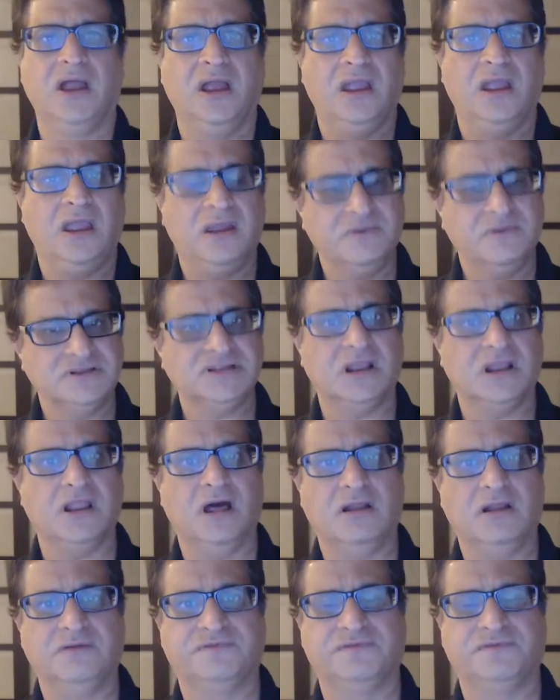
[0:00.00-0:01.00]
It was a
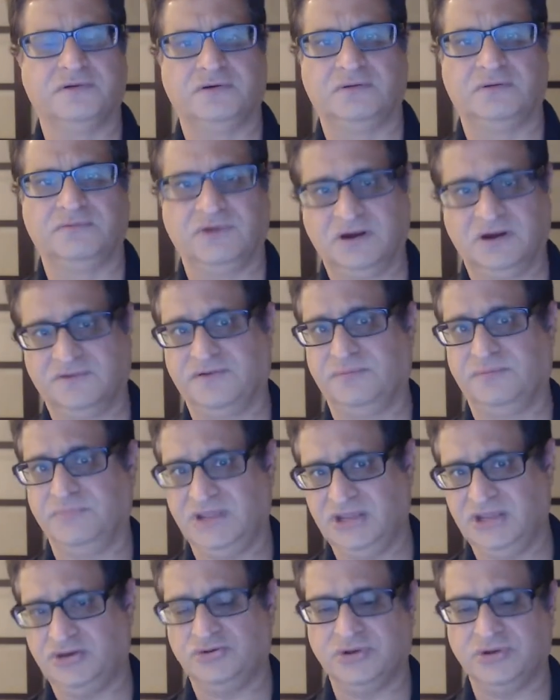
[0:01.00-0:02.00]
lot of work for
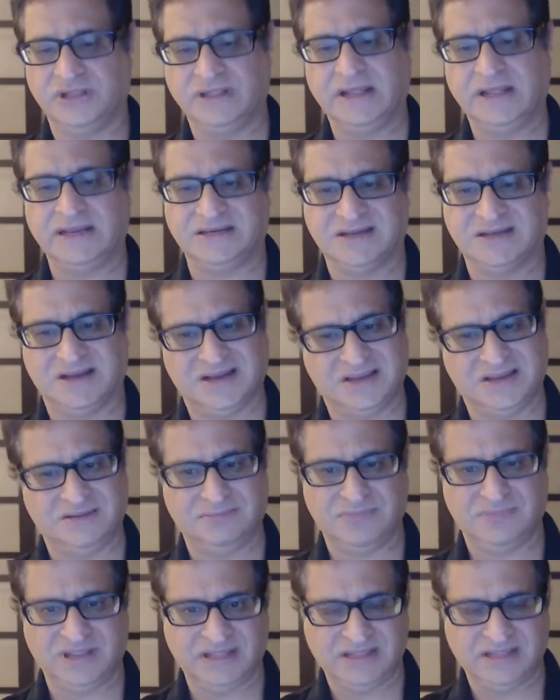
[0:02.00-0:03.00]
me during that
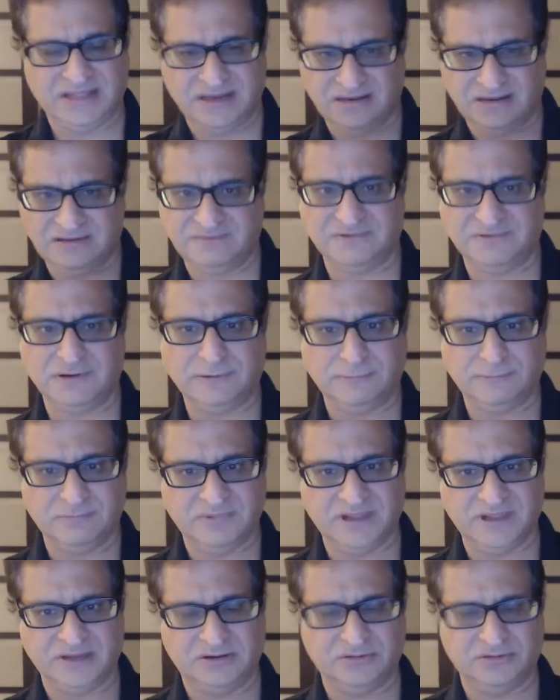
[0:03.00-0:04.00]
time, and then even
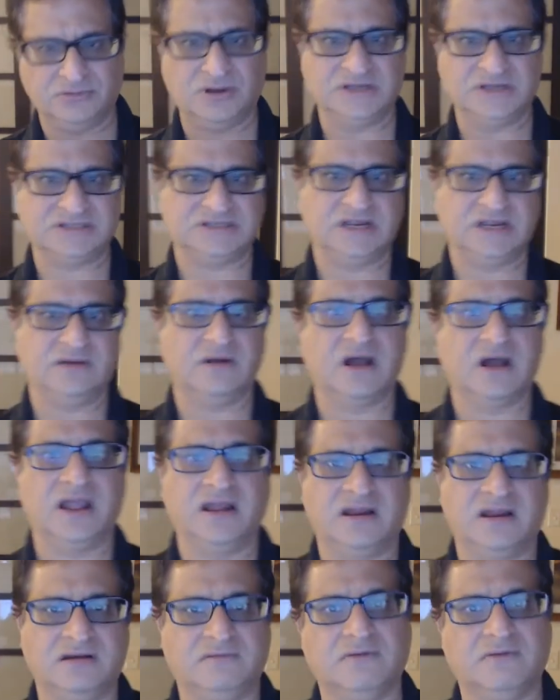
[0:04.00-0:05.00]
like I said, I
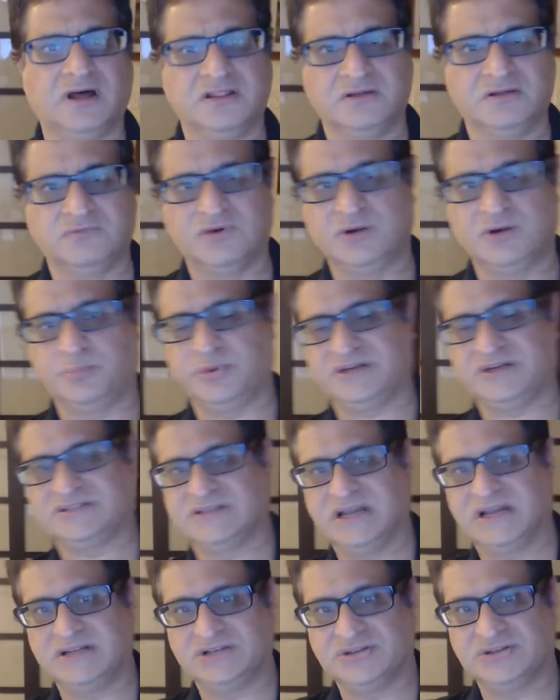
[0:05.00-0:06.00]
had other WordPress
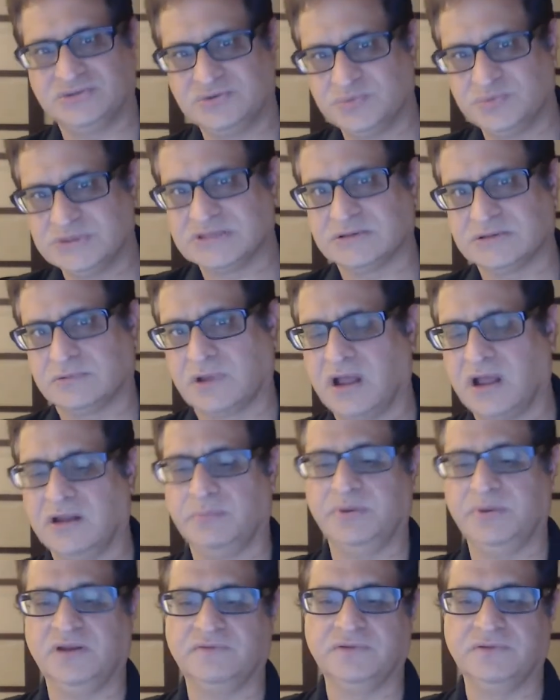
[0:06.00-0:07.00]
sites, so it was kind
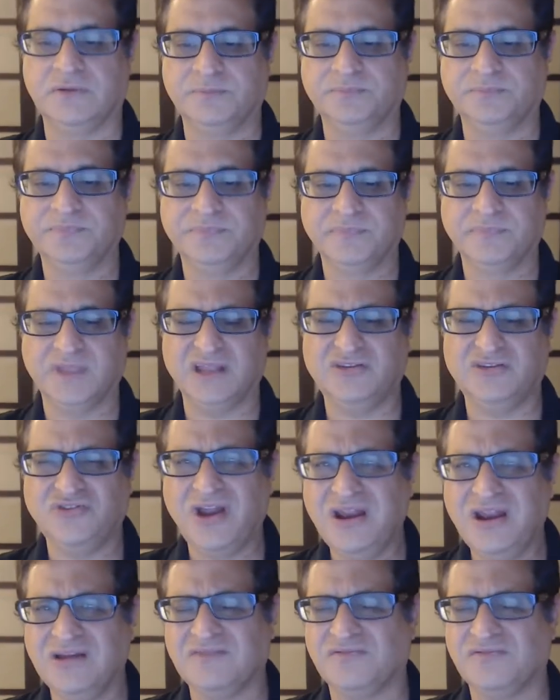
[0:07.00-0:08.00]
of painful. I
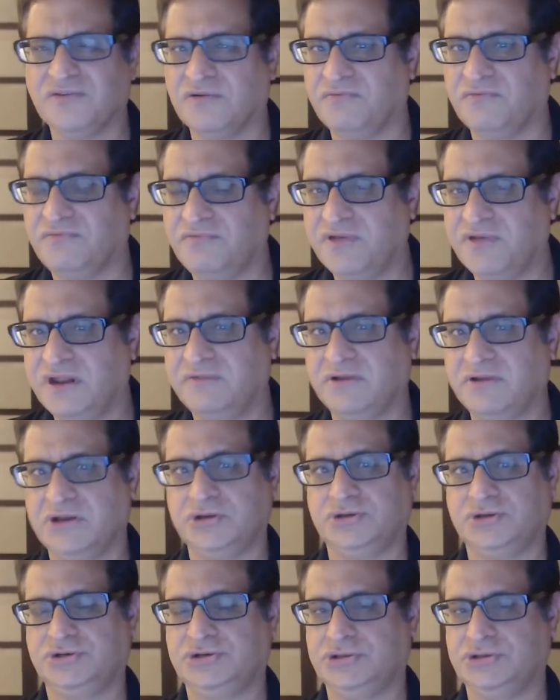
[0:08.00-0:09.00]
tried it for a very,
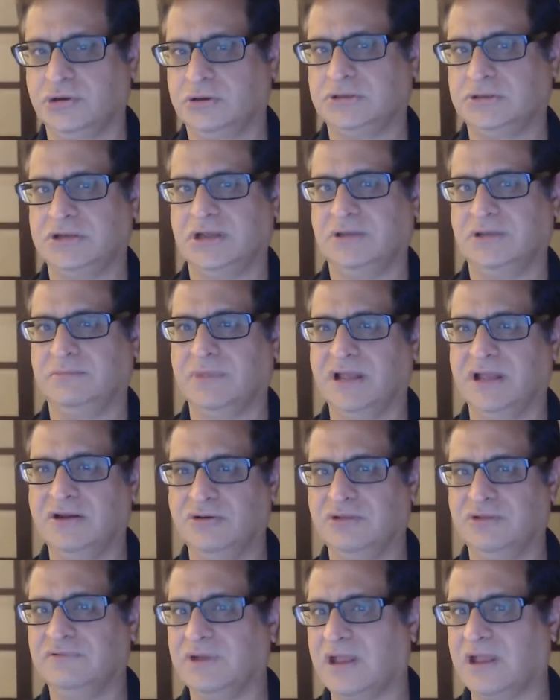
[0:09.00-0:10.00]
very short time. I
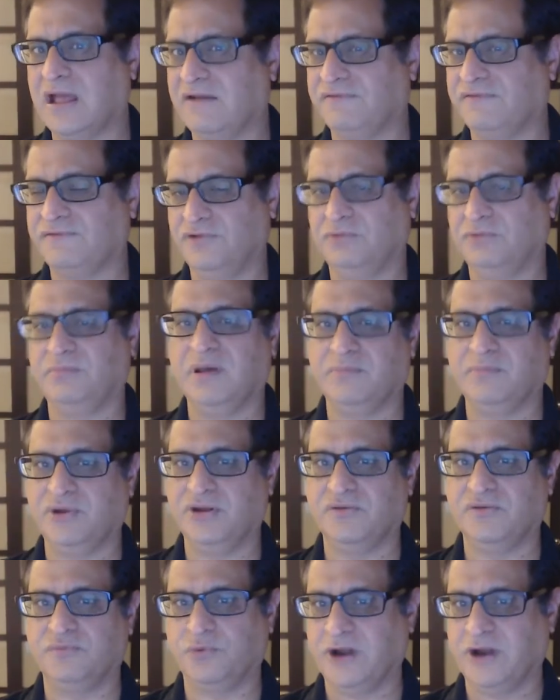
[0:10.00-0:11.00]
don't even have full memory
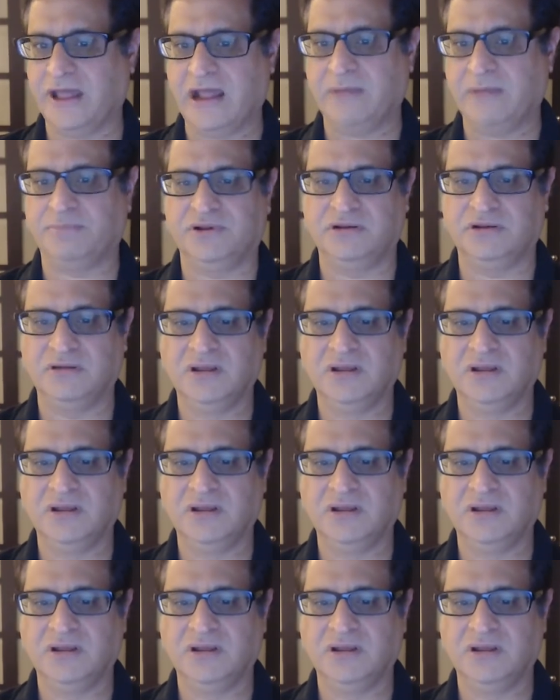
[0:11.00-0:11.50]
of what happened,